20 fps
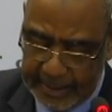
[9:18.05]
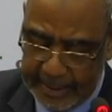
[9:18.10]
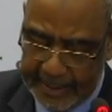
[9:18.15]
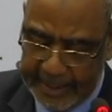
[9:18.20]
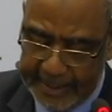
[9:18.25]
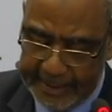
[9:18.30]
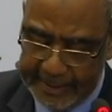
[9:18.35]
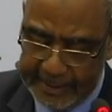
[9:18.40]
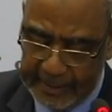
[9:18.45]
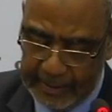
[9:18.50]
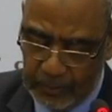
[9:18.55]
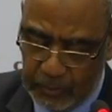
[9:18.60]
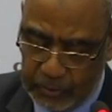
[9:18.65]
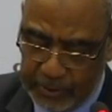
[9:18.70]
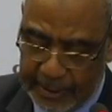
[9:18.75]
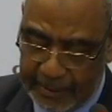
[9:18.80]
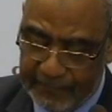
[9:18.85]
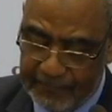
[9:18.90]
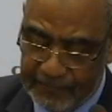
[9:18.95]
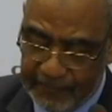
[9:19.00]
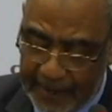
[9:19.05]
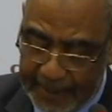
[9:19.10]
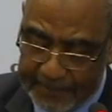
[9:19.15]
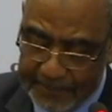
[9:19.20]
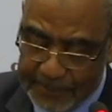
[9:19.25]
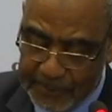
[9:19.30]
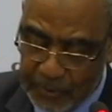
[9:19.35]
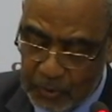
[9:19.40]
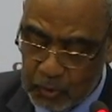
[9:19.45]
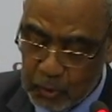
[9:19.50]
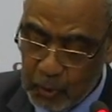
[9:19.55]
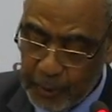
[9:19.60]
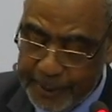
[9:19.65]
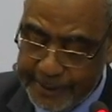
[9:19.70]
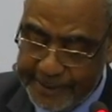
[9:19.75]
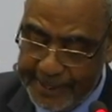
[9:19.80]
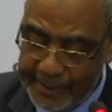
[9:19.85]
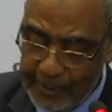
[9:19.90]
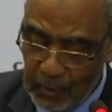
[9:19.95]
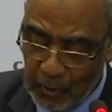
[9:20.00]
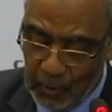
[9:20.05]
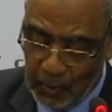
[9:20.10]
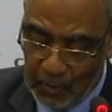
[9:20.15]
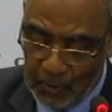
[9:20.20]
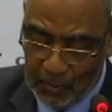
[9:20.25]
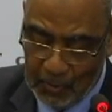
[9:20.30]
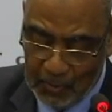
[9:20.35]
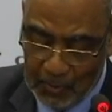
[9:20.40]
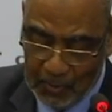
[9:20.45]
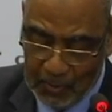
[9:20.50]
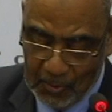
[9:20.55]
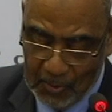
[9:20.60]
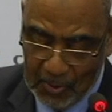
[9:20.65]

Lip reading: and was confirmed 2 weeks ago